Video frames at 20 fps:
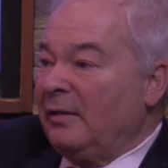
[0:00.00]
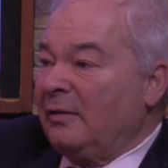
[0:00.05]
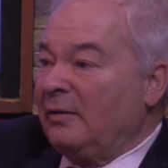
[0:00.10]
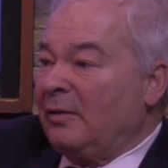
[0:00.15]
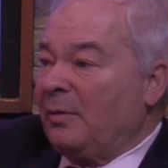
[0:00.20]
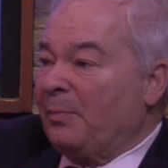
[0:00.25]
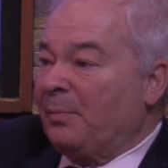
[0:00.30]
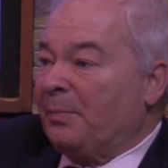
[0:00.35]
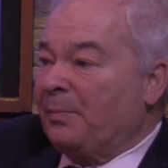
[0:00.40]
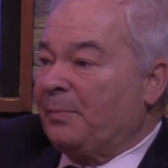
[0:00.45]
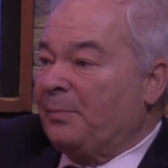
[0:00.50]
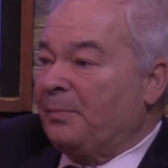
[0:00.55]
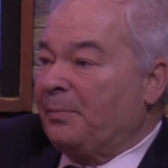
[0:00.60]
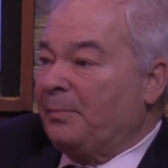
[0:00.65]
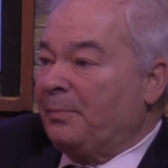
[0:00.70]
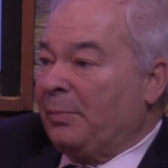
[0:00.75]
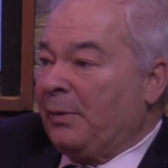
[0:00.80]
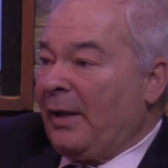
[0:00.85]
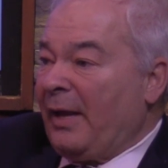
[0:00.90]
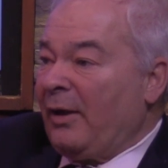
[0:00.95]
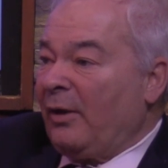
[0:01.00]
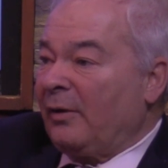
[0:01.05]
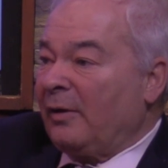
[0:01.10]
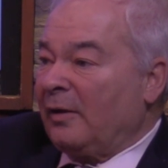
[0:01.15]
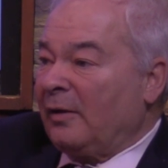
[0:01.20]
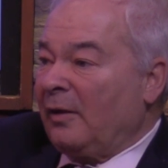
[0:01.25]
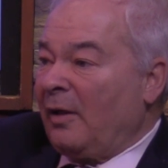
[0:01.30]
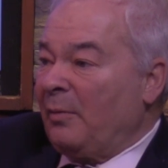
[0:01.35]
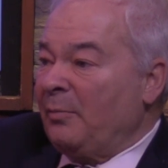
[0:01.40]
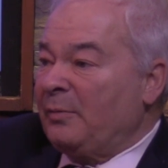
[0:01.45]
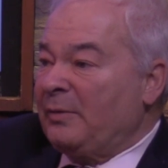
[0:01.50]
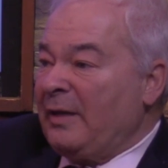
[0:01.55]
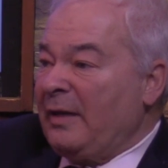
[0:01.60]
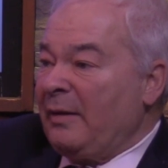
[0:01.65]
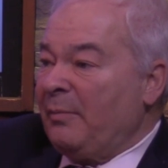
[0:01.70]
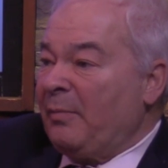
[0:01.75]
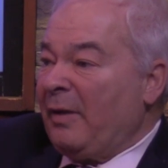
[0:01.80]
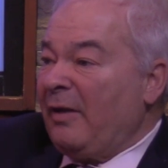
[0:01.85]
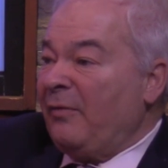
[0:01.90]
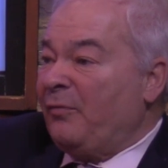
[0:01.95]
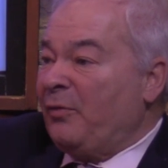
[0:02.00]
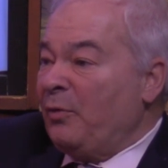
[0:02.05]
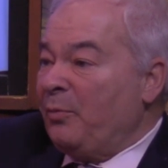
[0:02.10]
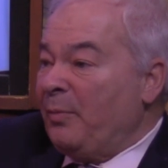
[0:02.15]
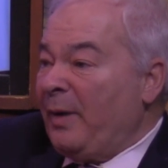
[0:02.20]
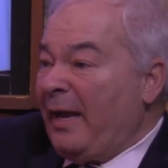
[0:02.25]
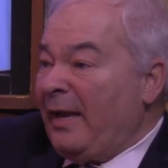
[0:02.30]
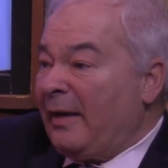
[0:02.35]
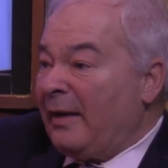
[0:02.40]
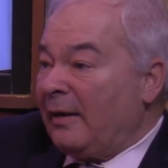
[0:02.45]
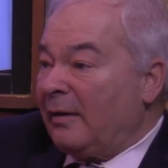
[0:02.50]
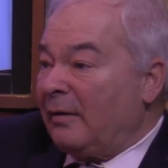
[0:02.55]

to play on a club team if you made it.